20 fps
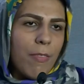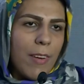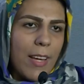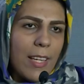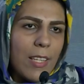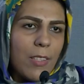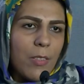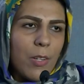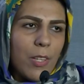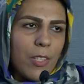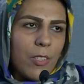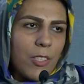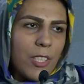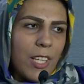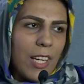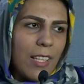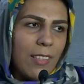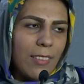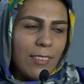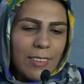any
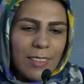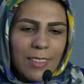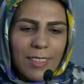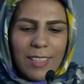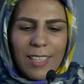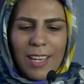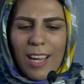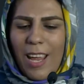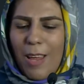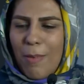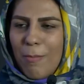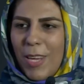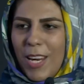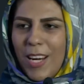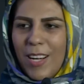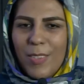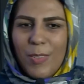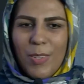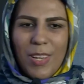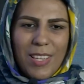question, I'm
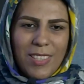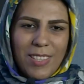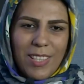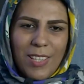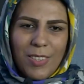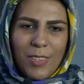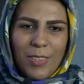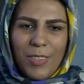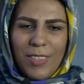here to answer to you.